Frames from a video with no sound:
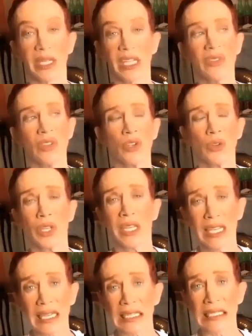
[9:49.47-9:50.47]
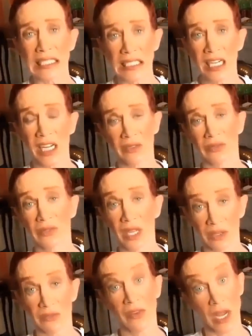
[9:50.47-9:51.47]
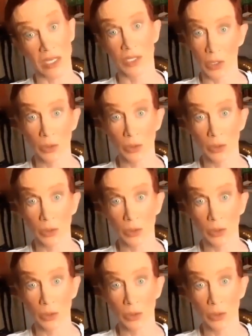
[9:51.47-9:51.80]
But even Eartha Kitt didn't have, like, Fox